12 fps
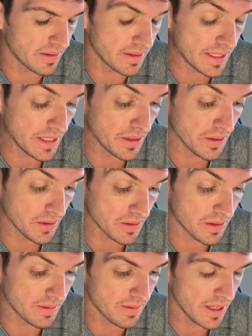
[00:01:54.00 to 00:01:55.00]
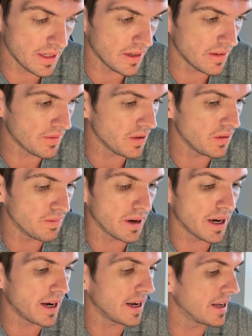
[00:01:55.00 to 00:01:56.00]
deals if you
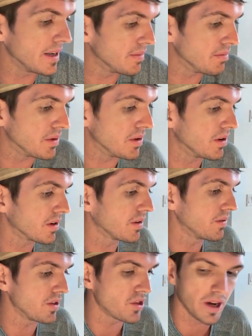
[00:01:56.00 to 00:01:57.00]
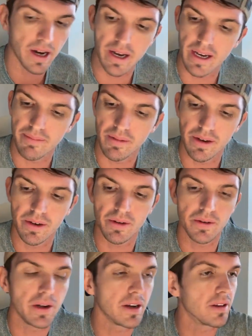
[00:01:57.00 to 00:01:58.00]
buy in bulk, which I have been
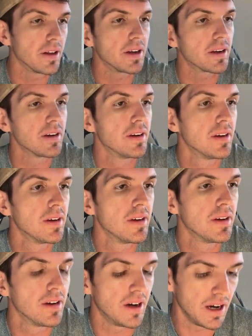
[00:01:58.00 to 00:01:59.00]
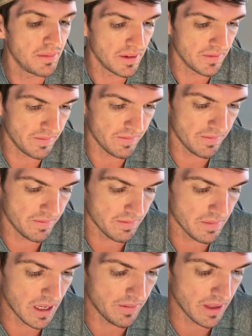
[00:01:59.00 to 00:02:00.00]
doing. Like, I've been
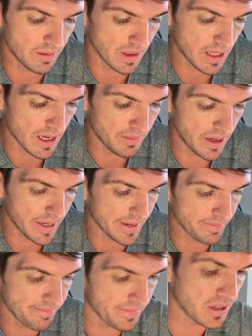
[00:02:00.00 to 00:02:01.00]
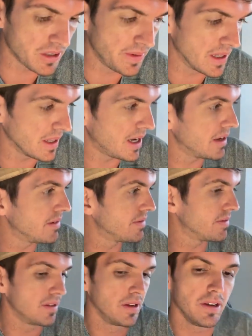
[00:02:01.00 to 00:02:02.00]
giving them a lot of money. It's been a lot of
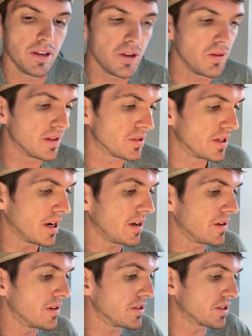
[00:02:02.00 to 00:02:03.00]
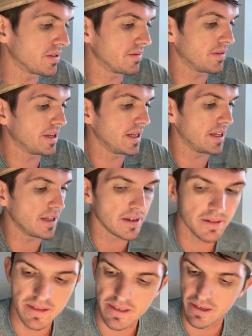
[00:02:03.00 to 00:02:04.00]
US dollars getting
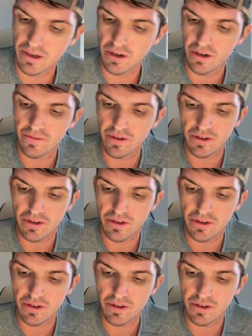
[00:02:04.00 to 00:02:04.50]
sent over